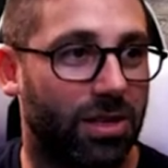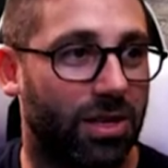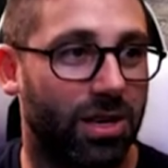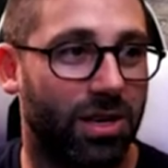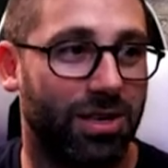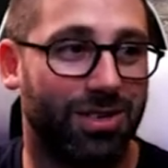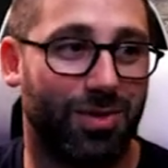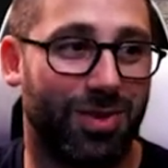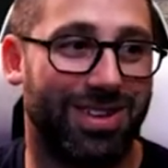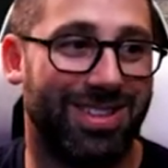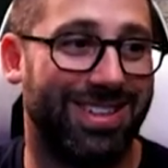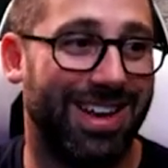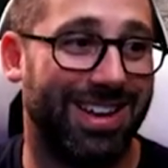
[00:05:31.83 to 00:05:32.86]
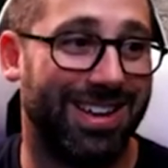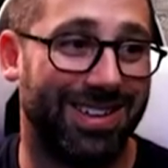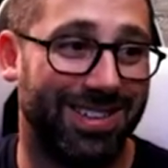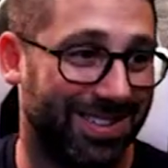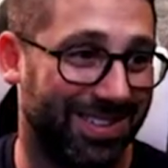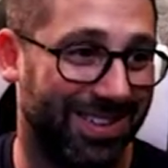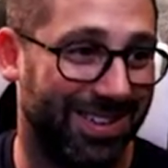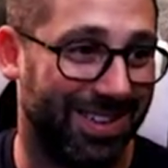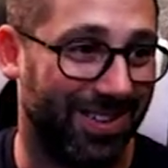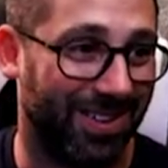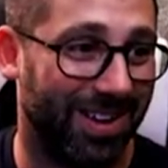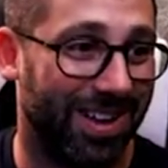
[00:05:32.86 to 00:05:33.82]
This is ridiculously
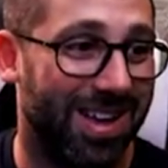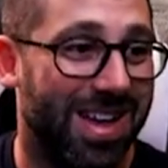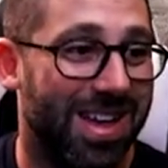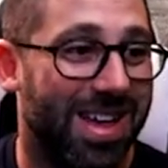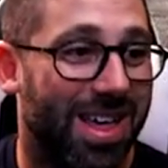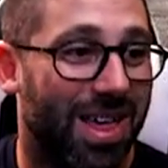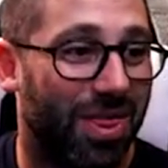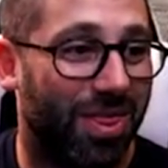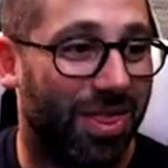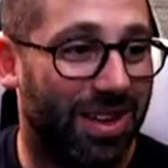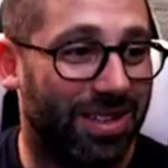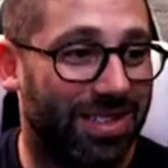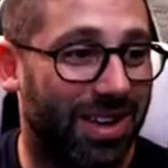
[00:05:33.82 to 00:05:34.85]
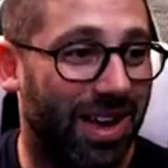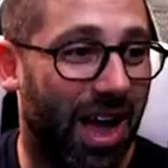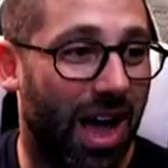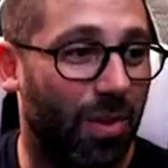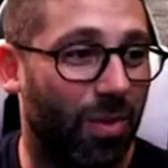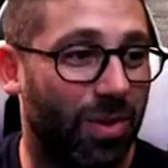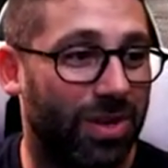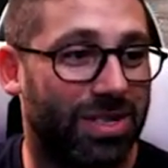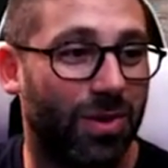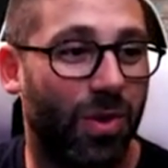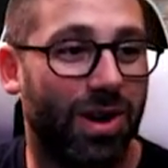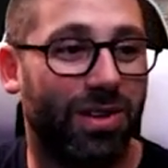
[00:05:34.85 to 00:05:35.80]
cute. This what
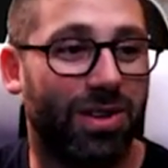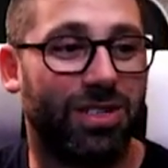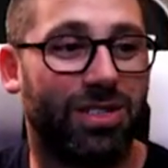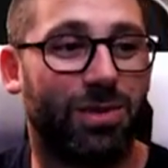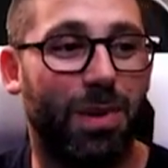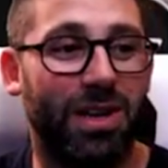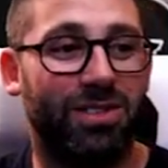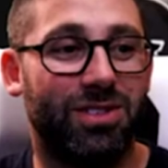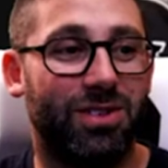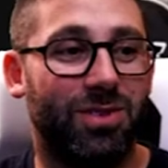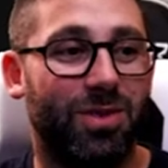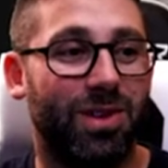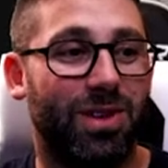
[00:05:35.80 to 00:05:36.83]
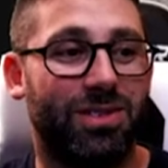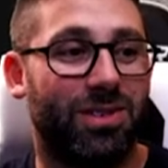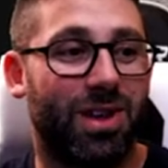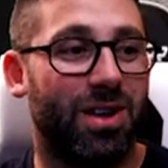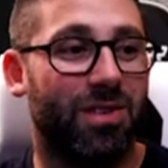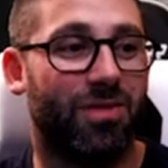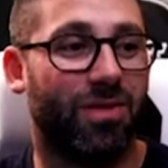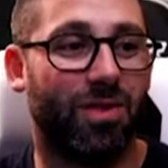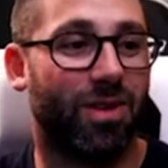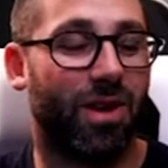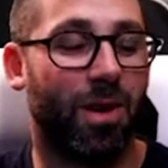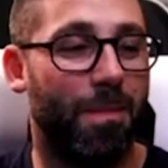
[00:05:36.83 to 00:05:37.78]
is he wearing? Like a spacesuit? It's kind of
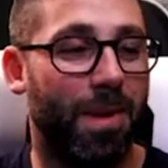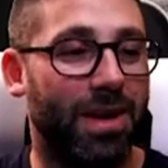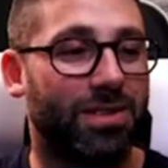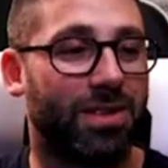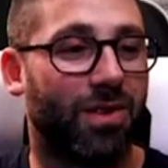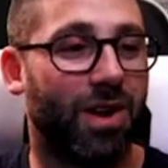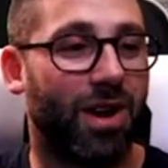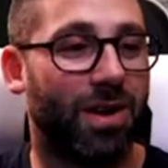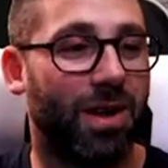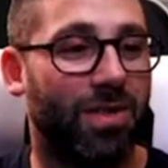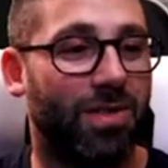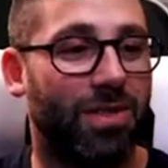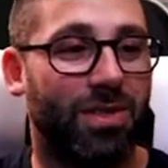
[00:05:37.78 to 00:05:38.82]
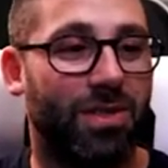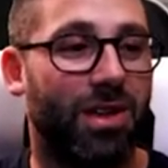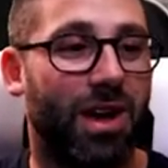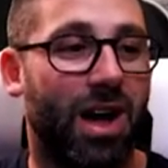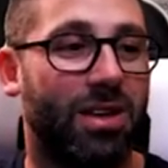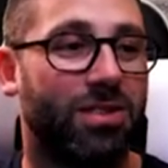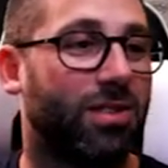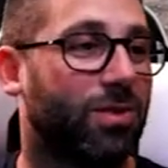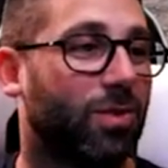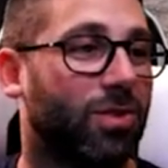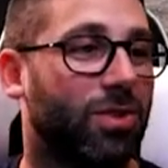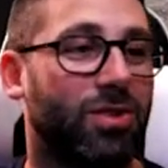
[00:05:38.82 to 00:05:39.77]
amazing, right? And the eyes on
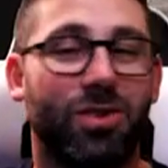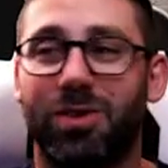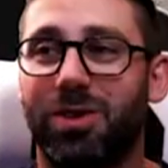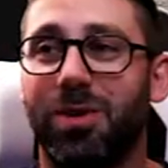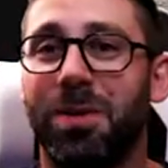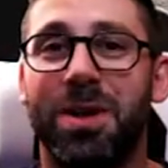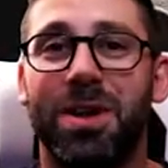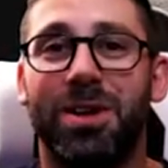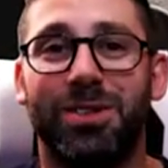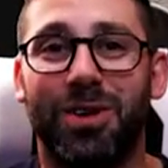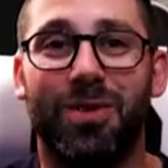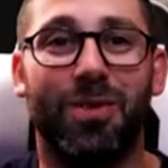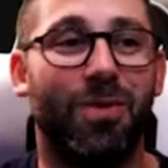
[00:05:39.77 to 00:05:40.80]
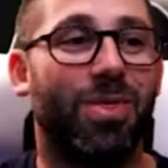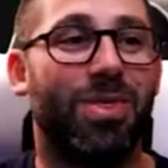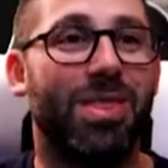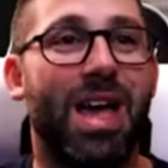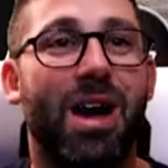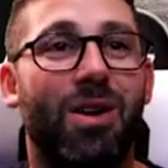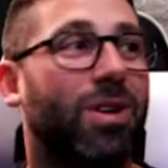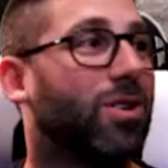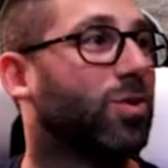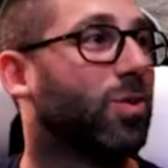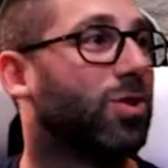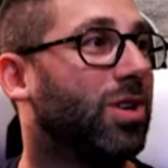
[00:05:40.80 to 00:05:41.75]
this one are just so cute. So now
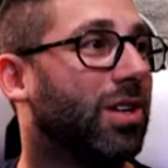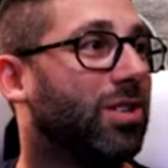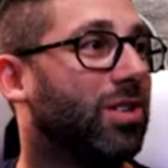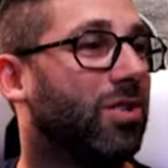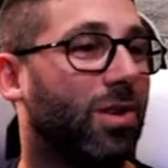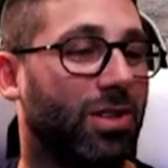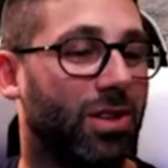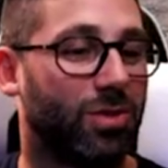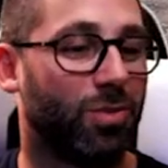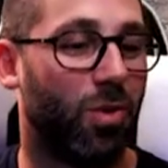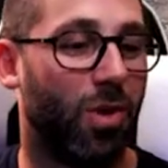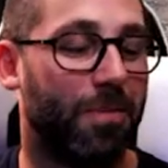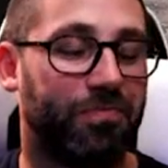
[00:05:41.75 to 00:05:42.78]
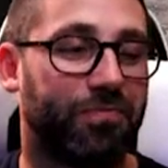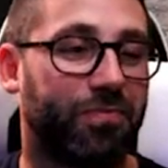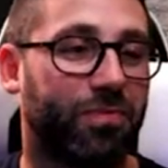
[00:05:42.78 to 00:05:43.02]
here's what you get to do at this point.